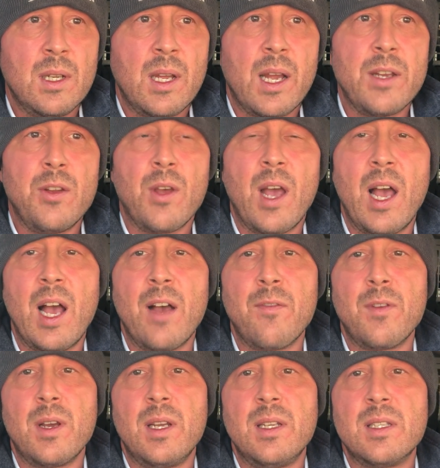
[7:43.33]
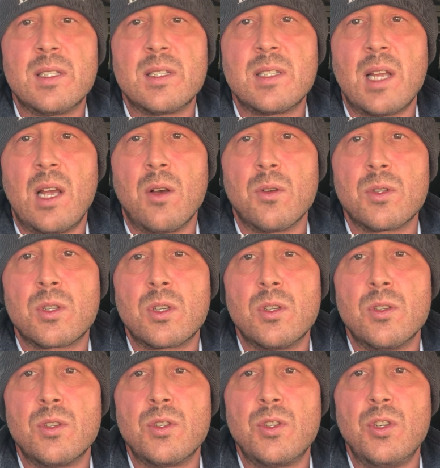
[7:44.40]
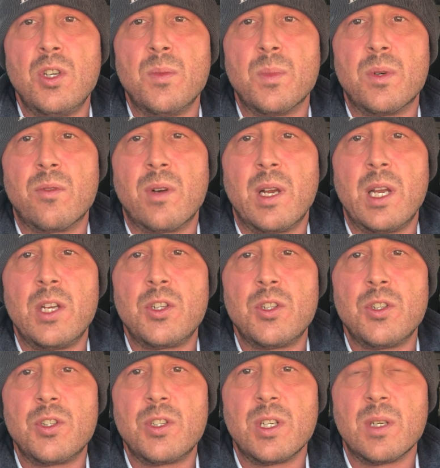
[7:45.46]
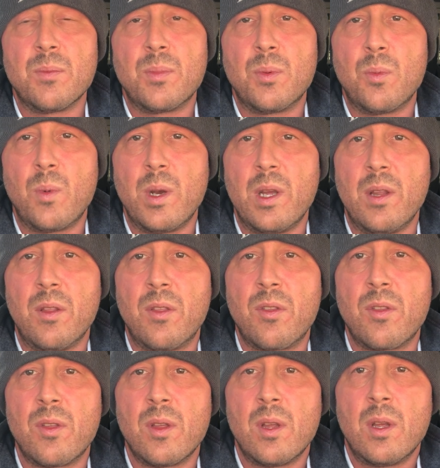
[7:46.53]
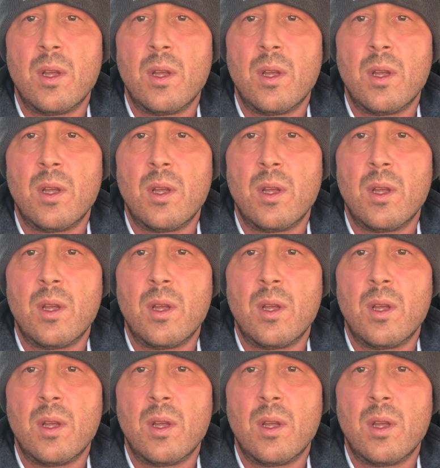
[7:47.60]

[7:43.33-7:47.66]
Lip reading: and you have a sales consumer relationship with